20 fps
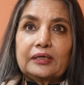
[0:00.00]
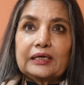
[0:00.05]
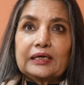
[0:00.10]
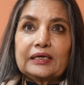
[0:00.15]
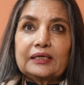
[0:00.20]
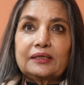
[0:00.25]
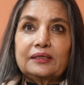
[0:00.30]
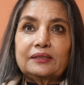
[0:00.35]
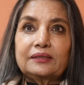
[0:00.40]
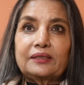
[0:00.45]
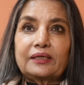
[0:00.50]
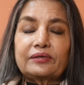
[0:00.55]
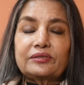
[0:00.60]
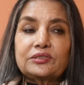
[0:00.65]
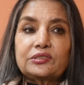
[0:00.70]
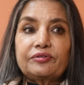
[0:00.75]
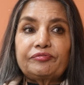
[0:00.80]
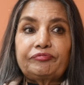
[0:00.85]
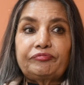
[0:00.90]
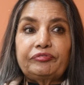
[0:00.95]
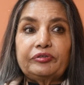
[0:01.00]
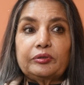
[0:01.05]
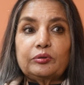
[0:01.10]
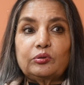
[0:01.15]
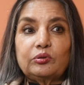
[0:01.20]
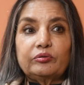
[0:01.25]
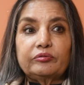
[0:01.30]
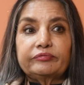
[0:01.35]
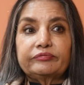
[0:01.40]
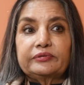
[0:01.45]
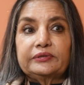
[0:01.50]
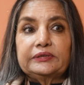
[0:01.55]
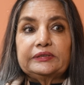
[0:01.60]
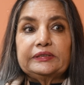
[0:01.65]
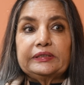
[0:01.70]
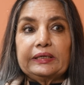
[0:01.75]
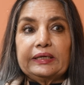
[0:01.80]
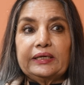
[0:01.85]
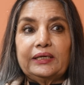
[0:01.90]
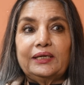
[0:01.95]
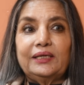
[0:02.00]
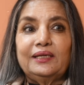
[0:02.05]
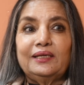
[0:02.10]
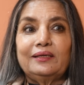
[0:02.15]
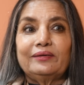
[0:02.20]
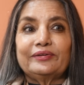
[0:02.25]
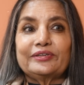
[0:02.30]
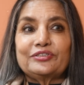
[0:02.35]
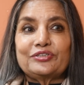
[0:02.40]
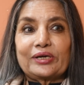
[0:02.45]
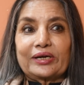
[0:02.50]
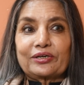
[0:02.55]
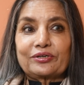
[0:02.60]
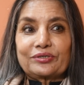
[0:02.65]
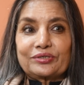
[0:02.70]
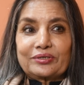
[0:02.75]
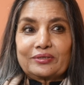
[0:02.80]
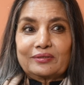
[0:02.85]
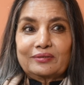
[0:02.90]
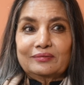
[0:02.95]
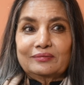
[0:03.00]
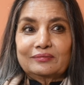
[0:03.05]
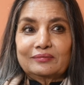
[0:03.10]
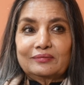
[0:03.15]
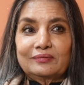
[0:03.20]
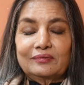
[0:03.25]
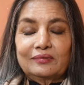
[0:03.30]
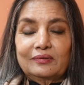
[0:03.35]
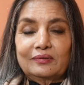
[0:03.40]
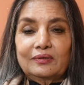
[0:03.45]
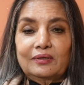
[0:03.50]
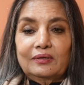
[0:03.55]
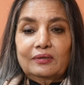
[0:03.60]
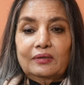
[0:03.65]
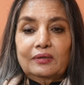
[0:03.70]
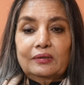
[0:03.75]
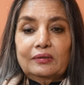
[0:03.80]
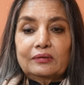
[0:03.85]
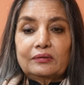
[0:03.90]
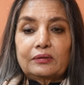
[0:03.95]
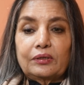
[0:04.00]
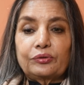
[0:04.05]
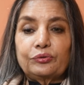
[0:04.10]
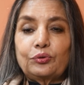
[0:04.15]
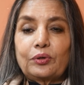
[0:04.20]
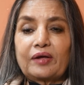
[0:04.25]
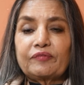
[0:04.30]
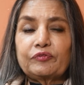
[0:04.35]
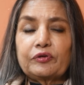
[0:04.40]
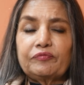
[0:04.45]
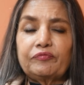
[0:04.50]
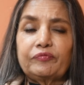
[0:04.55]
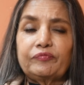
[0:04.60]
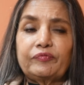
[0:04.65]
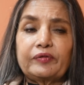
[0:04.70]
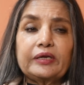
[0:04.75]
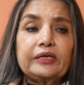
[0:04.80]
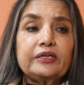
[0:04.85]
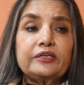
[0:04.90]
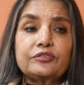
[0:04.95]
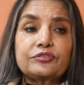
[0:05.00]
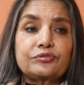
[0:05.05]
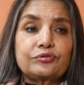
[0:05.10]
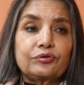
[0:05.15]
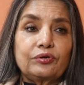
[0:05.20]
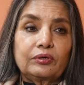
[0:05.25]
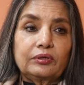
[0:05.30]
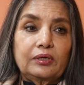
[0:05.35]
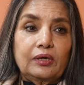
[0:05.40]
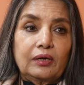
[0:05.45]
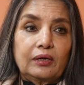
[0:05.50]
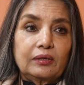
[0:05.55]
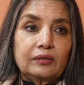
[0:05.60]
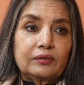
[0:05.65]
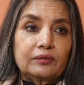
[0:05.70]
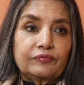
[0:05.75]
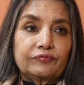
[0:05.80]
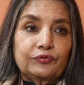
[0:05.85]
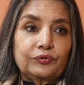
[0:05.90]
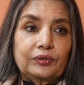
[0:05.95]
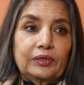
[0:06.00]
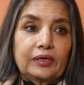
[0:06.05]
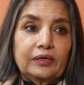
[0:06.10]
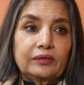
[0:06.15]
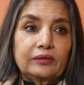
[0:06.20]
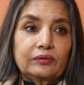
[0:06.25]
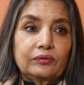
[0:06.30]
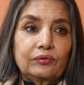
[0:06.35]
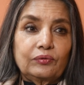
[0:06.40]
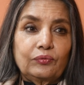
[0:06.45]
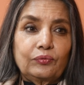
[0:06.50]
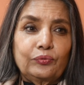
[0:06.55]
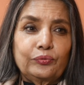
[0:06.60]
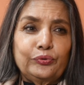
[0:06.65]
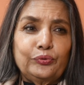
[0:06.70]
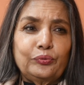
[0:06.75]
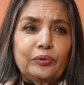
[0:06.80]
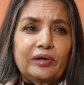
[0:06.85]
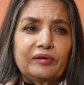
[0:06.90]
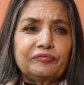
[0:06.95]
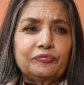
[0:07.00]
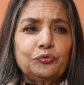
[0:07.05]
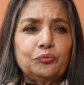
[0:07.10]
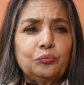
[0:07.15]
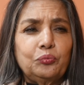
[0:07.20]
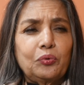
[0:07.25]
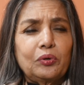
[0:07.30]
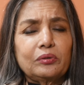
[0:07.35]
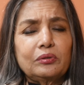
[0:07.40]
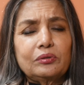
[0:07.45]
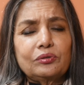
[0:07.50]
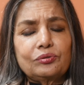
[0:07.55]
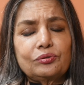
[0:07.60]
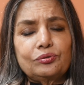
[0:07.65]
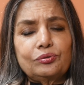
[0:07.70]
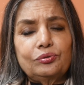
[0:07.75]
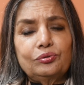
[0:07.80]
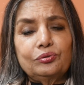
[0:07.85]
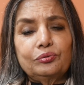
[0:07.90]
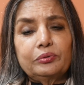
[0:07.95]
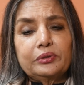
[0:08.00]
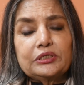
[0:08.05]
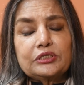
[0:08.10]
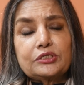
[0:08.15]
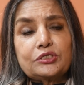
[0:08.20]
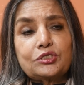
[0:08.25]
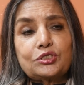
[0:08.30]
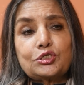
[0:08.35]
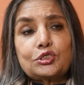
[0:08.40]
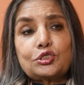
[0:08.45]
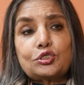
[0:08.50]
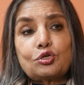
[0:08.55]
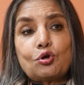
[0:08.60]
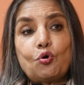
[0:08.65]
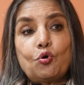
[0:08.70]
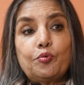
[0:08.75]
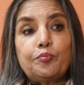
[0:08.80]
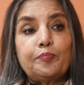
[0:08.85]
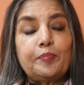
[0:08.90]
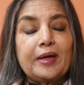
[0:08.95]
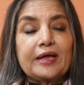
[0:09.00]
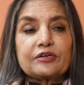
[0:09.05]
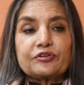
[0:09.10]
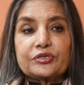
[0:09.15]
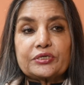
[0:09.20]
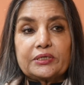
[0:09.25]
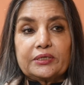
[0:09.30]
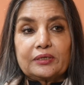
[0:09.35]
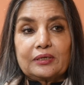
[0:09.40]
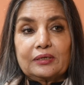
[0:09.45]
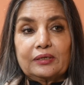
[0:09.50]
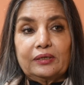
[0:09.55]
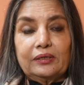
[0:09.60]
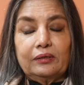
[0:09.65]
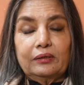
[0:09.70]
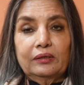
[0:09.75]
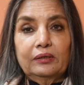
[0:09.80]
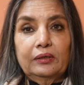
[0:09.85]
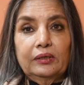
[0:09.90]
And there is the fear of daily rejection. Now you have to have a very strong heart for that, or you have to want to do it so passionately